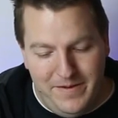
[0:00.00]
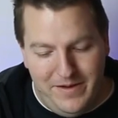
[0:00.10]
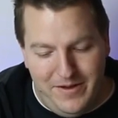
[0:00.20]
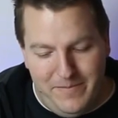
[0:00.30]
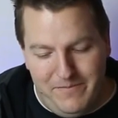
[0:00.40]

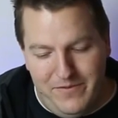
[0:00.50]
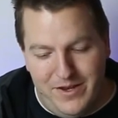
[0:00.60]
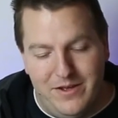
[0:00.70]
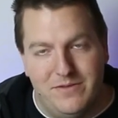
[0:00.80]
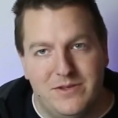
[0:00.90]

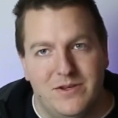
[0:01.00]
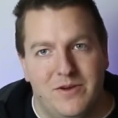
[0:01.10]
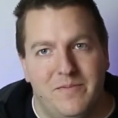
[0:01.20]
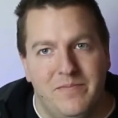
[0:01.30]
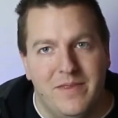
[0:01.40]
videos.
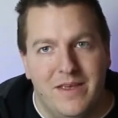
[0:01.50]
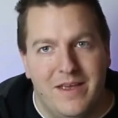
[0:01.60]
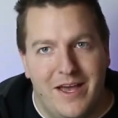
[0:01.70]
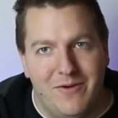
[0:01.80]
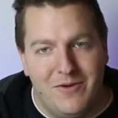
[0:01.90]
So
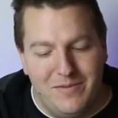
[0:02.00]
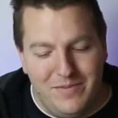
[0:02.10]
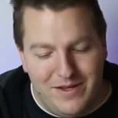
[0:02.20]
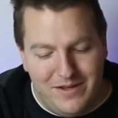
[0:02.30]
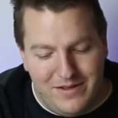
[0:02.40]
I don't want to
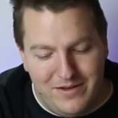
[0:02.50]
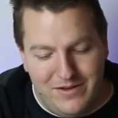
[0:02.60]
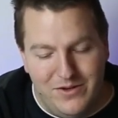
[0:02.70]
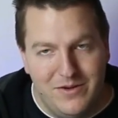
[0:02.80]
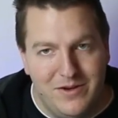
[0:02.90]
be
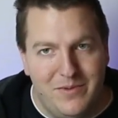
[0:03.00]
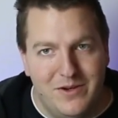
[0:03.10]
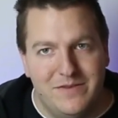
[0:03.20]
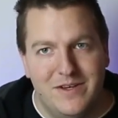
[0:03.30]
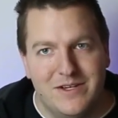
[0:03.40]
doing a
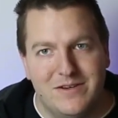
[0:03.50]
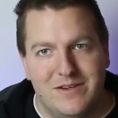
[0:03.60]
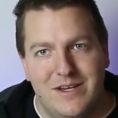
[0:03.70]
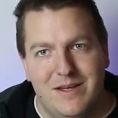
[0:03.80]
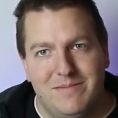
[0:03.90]
bunch of extra
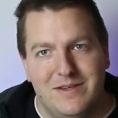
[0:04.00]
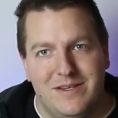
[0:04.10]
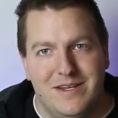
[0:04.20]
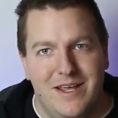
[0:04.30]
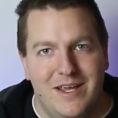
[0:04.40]
steps
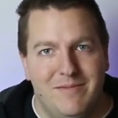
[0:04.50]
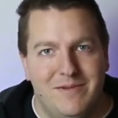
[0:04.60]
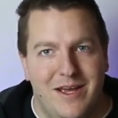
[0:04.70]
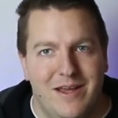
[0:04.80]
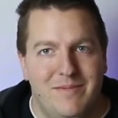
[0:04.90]
that take up
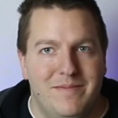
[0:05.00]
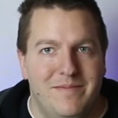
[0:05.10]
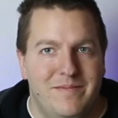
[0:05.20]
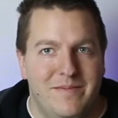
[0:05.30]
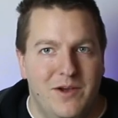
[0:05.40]
time
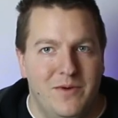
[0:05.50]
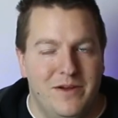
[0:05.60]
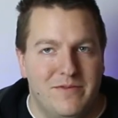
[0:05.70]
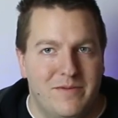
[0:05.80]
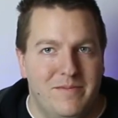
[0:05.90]

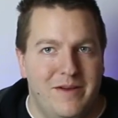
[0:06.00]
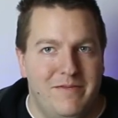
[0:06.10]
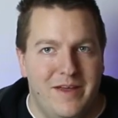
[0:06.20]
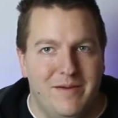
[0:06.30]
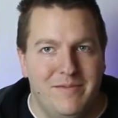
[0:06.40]
away from my
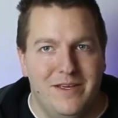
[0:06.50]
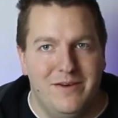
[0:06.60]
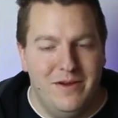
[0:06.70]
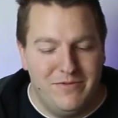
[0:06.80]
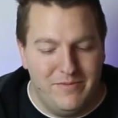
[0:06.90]
family and
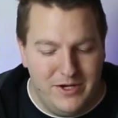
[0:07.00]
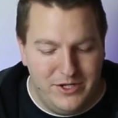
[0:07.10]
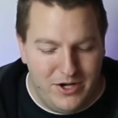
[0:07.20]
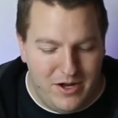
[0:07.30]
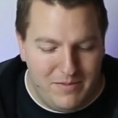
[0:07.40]
away from my
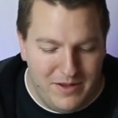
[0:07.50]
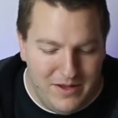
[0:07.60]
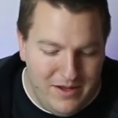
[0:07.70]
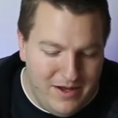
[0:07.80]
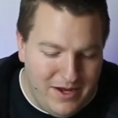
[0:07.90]
job.
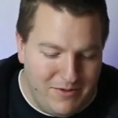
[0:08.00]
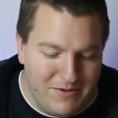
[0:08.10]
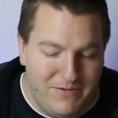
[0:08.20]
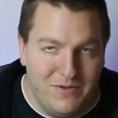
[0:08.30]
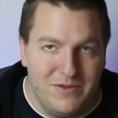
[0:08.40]
I
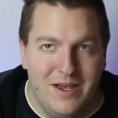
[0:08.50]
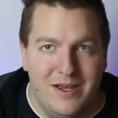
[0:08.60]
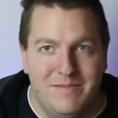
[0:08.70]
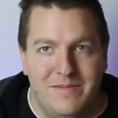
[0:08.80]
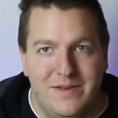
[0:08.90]
work
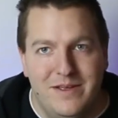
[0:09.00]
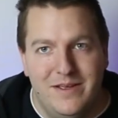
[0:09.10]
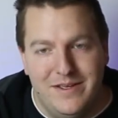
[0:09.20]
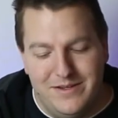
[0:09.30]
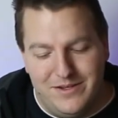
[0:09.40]
full-time,
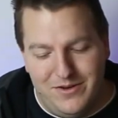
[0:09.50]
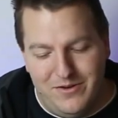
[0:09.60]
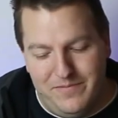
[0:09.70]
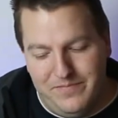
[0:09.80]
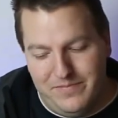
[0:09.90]
and
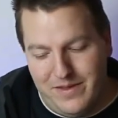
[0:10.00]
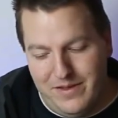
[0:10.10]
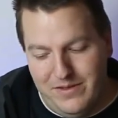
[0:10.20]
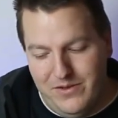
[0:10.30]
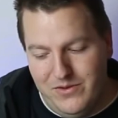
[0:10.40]
so
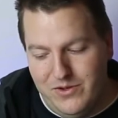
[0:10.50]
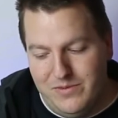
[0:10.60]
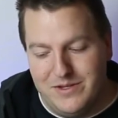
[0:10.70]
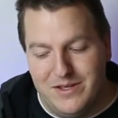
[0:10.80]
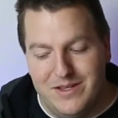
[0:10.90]

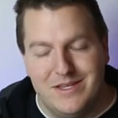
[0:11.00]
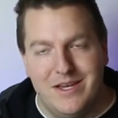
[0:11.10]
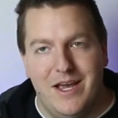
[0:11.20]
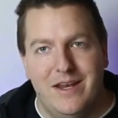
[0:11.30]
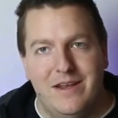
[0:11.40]
YouTube is on the
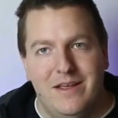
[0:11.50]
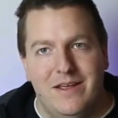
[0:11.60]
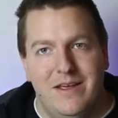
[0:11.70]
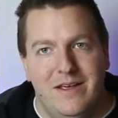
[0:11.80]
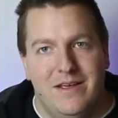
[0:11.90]
side,
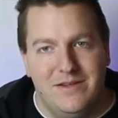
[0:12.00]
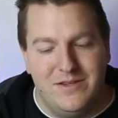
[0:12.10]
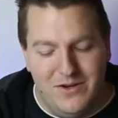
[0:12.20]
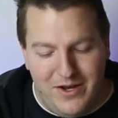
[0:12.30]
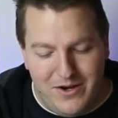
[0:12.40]
and
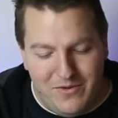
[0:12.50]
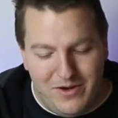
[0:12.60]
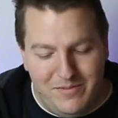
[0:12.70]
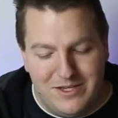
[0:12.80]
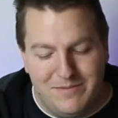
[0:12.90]
so I don't
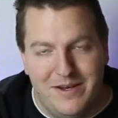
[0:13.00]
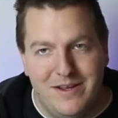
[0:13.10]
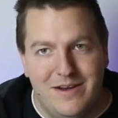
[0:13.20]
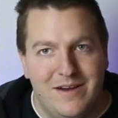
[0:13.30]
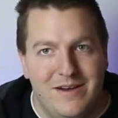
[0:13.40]
want to be
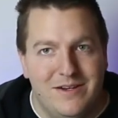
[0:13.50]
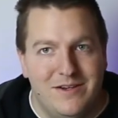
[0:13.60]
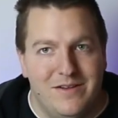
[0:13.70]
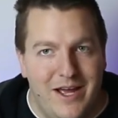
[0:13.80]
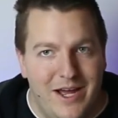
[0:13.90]
spending an
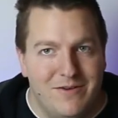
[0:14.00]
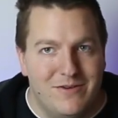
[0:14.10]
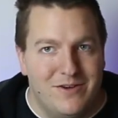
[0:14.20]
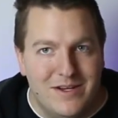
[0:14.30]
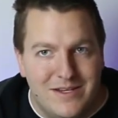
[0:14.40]
additional
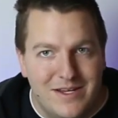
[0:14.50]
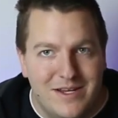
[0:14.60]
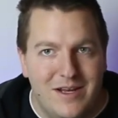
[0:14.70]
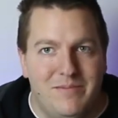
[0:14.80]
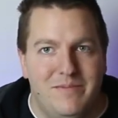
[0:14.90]
hour trying to
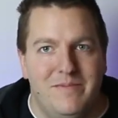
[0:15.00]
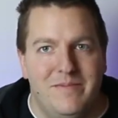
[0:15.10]
sync up